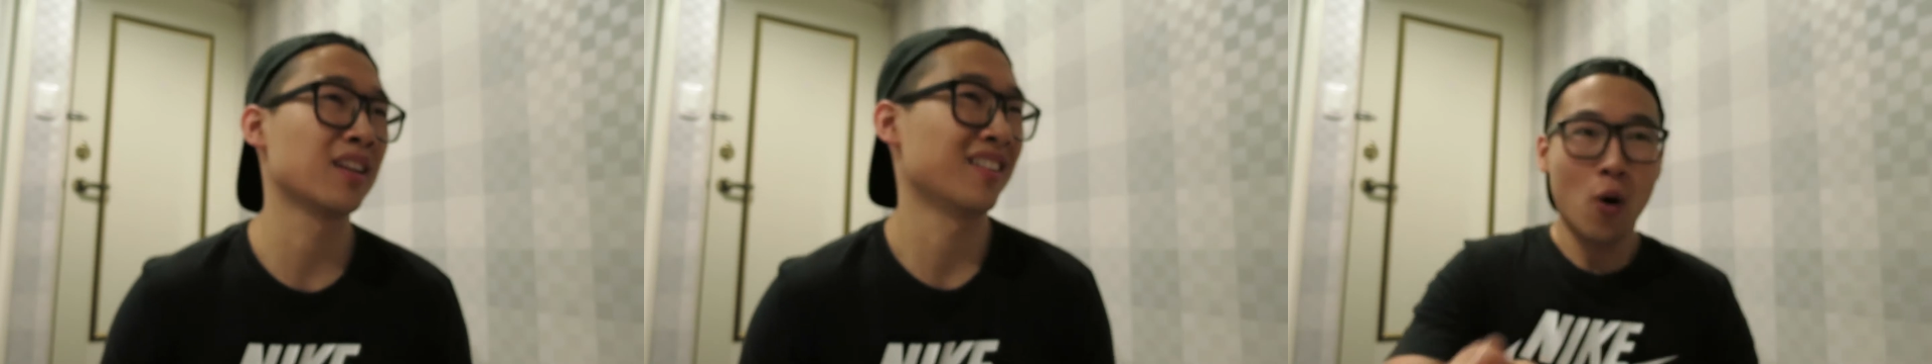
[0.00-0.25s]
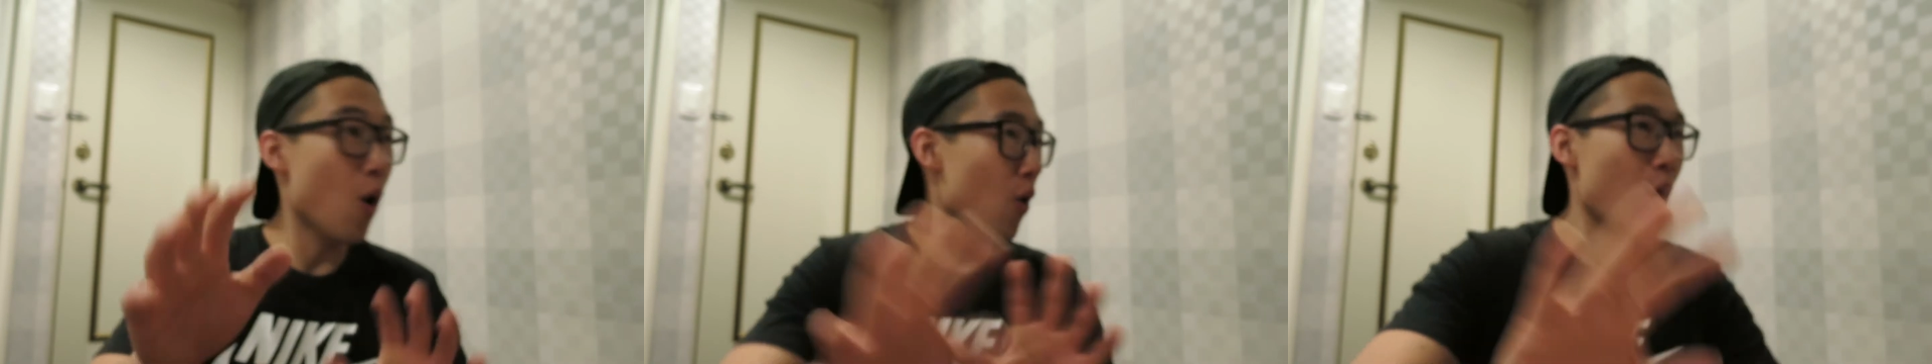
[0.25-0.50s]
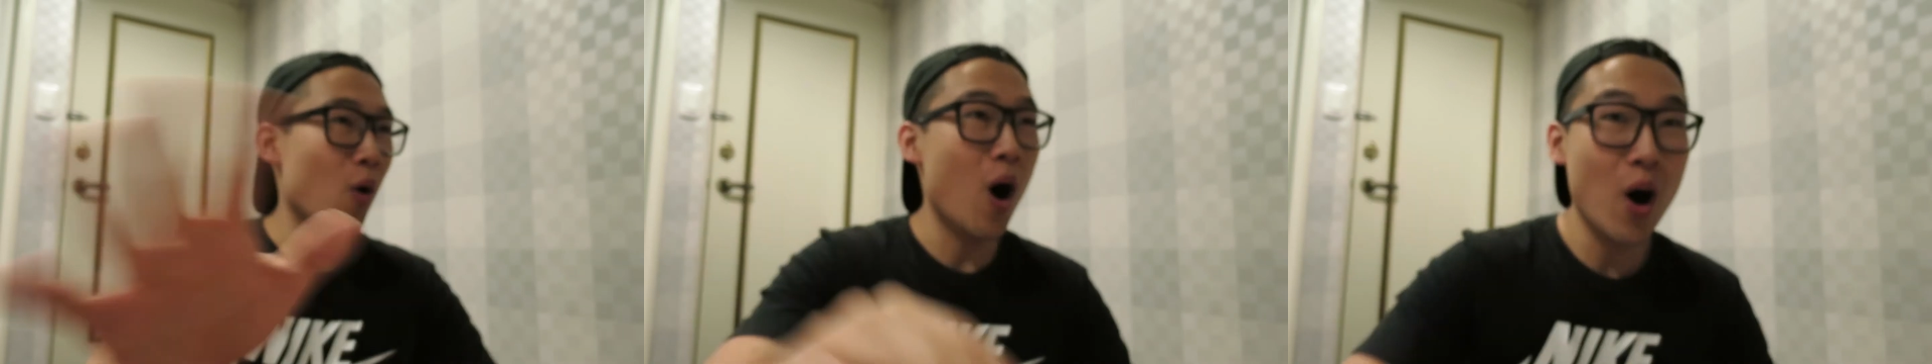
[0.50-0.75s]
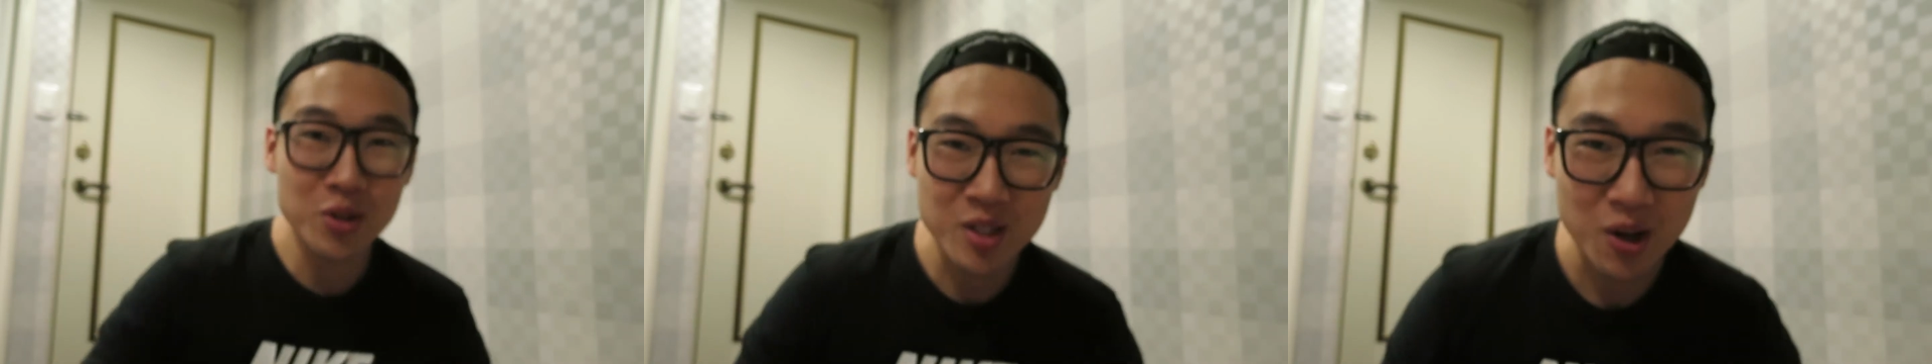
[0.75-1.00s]

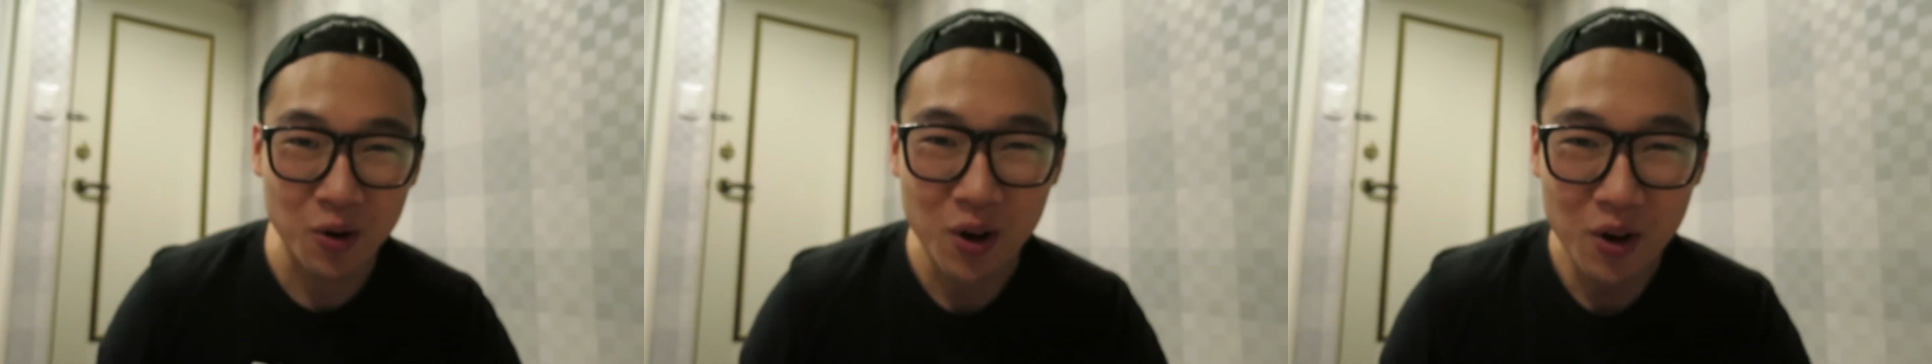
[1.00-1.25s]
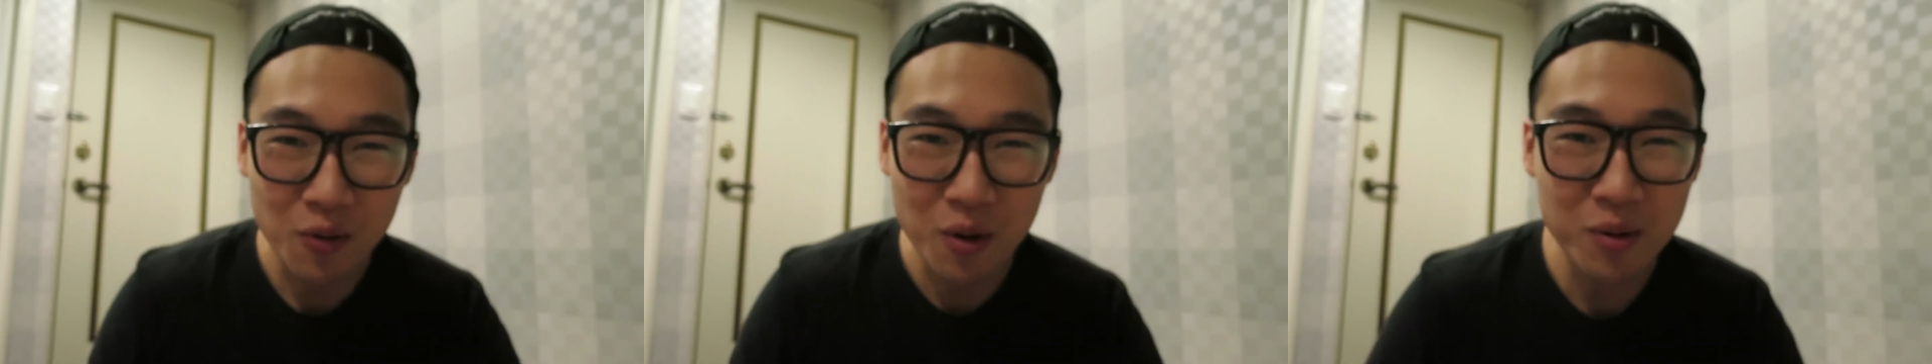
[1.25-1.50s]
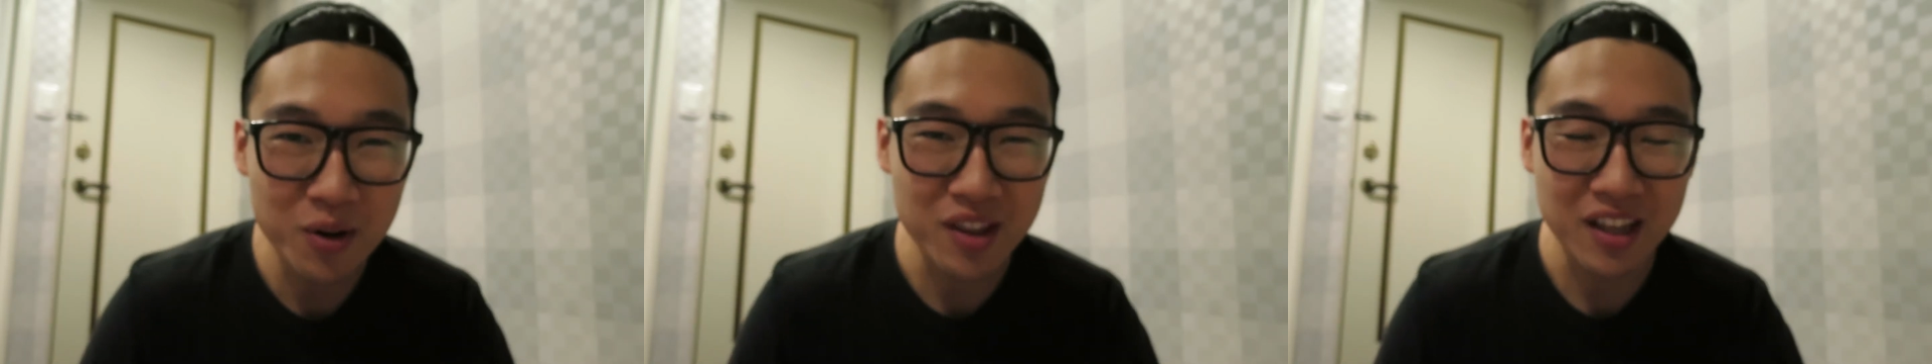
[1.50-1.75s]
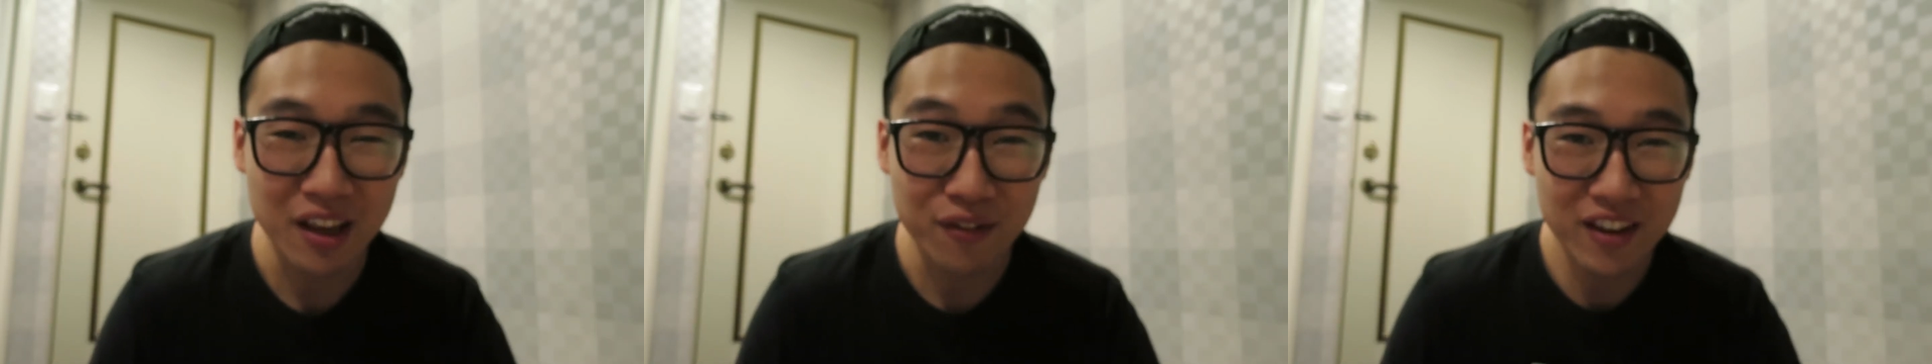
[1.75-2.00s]
Also one more
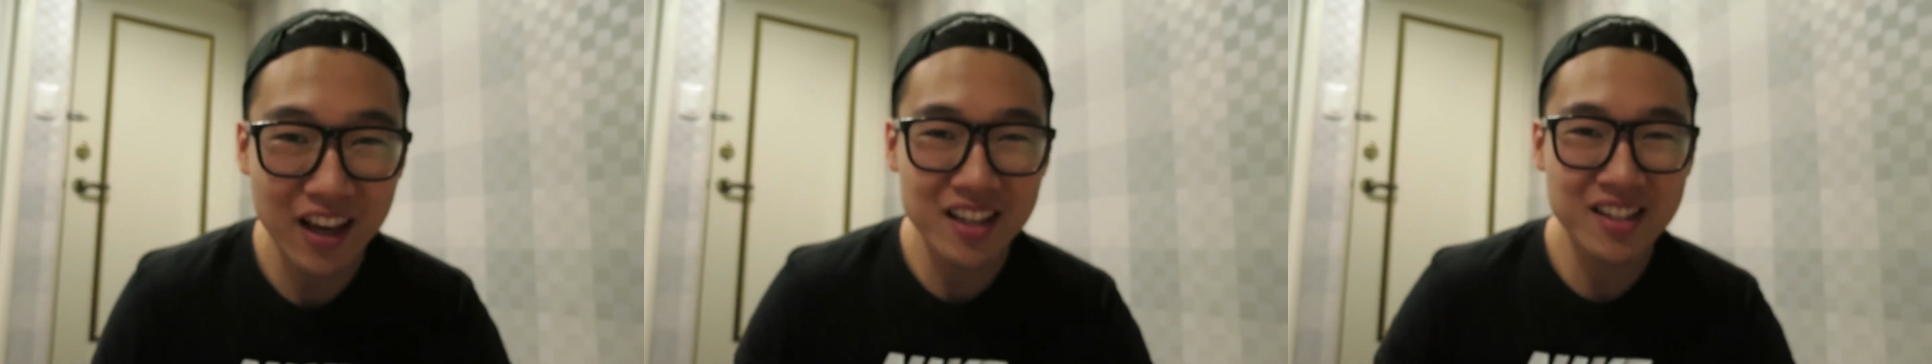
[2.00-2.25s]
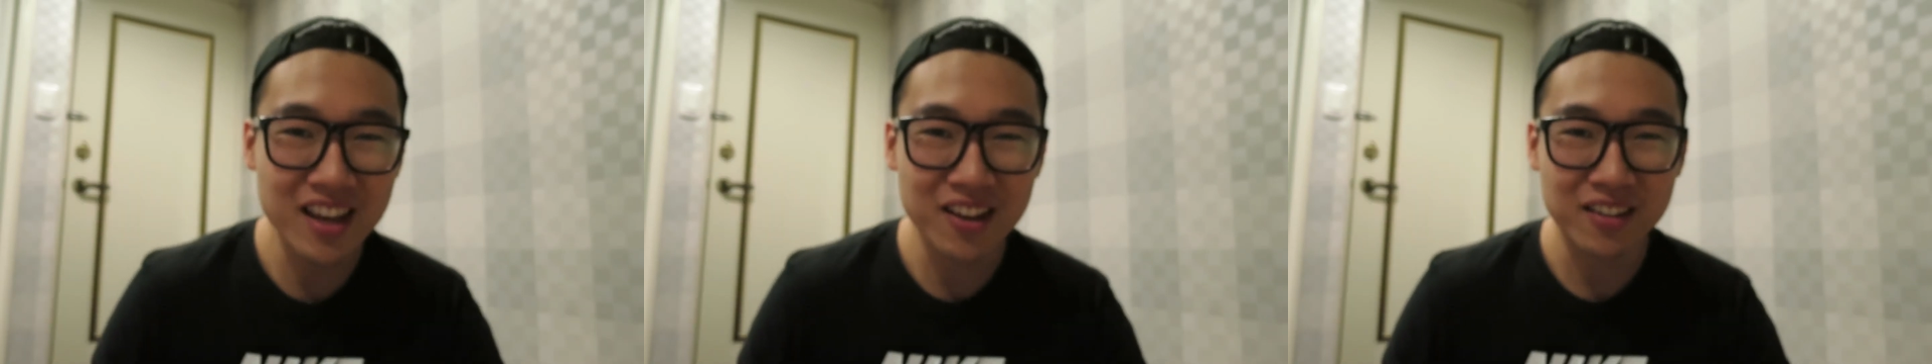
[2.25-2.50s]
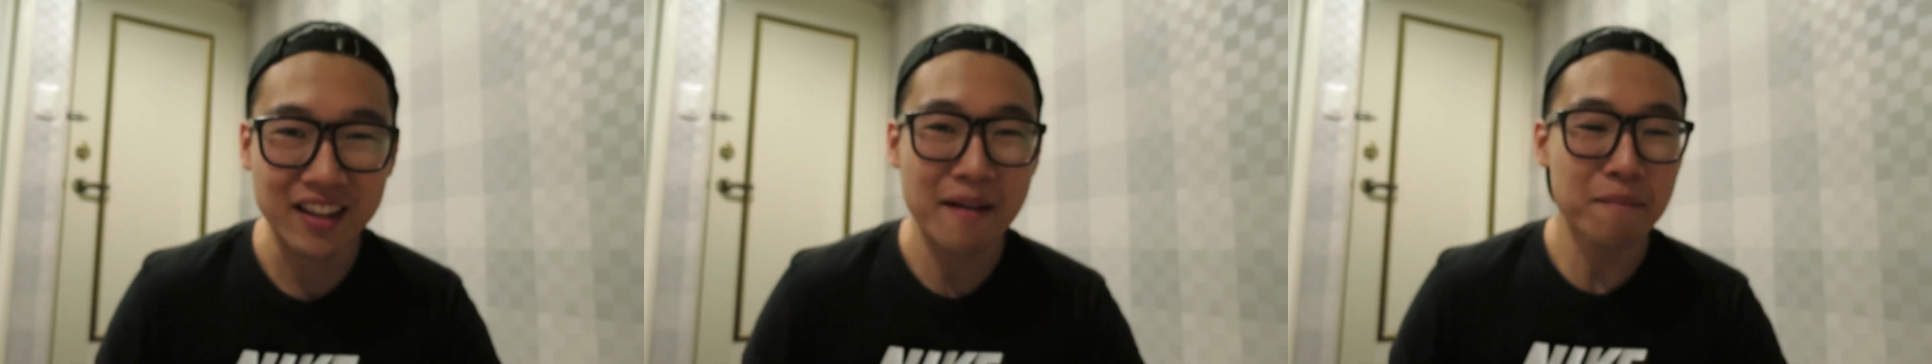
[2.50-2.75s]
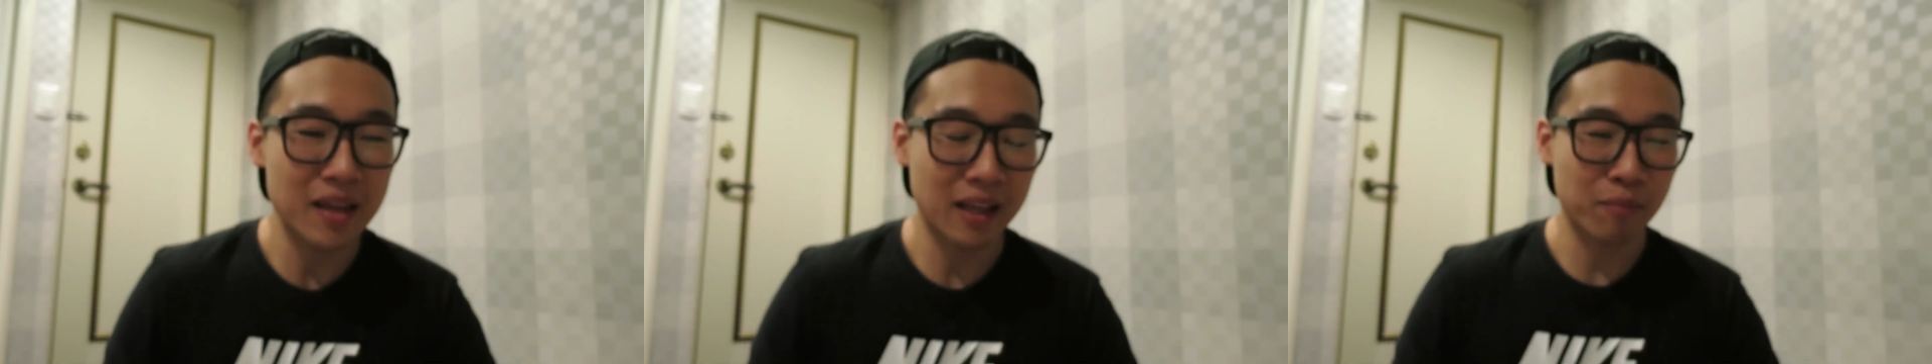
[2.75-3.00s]
thing, if you guys get your
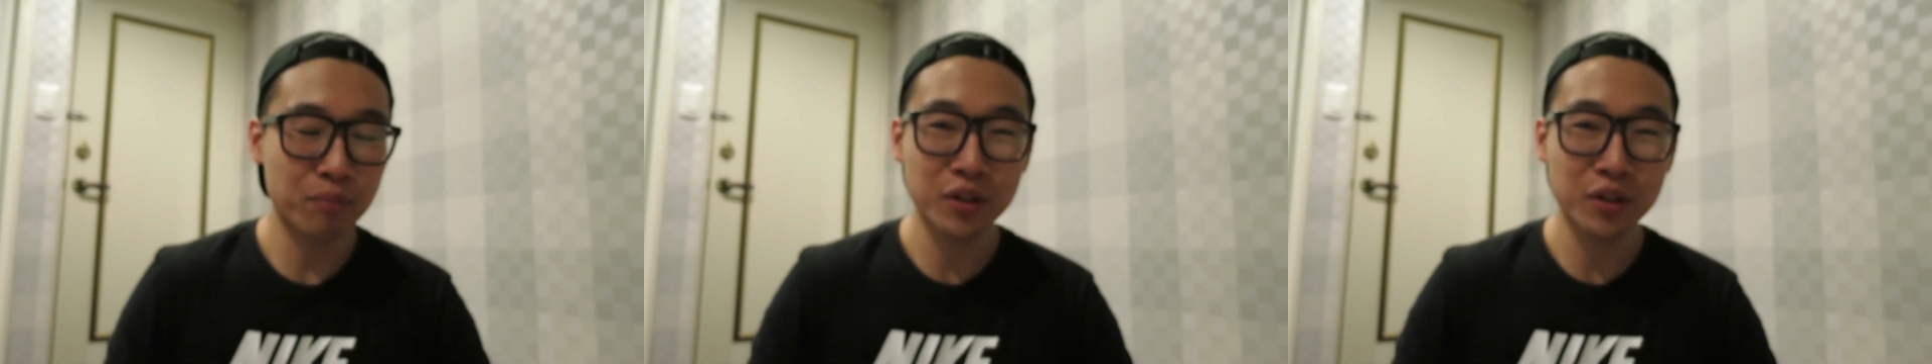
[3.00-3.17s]
damping,